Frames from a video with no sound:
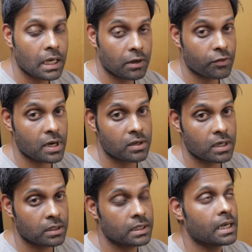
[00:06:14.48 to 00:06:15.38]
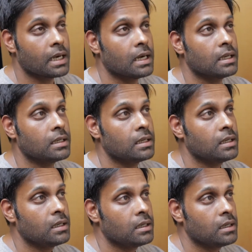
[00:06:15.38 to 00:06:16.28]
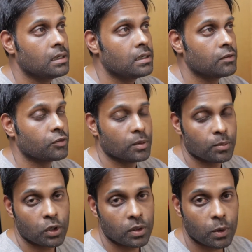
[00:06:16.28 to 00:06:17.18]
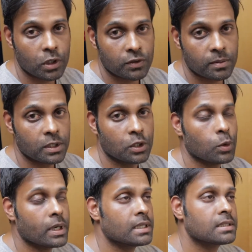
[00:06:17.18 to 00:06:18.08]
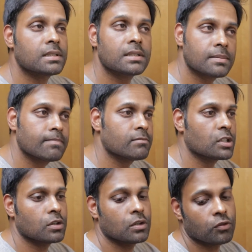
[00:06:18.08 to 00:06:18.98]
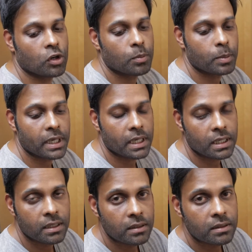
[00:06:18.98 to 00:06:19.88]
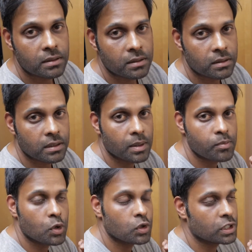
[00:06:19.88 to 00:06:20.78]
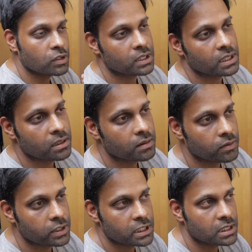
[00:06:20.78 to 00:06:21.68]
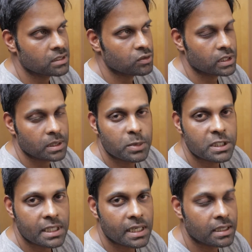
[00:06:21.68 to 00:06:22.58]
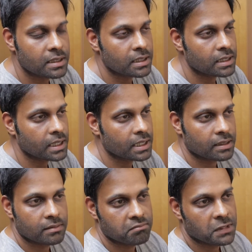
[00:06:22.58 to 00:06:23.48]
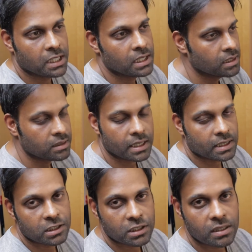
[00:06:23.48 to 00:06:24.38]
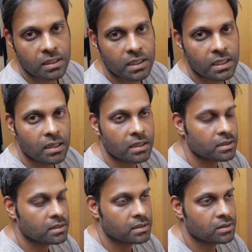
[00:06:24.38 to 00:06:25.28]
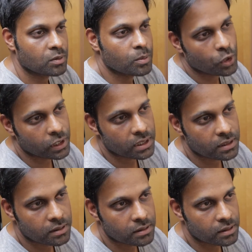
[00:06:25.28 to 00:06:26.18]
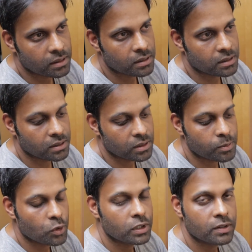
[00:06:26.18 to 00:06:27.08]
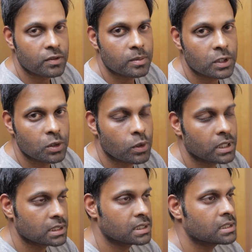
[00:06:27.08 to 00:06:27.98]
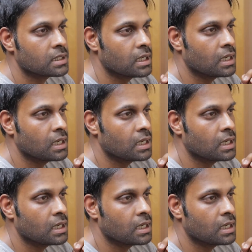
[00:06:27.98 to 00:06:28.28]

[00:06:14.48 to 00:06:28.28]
I found out that if you import a watch from the US, you know, you've got to pay the import duty, which is 20%, I think, and that's just gonna kill it. There's no point, you know, importing from the US.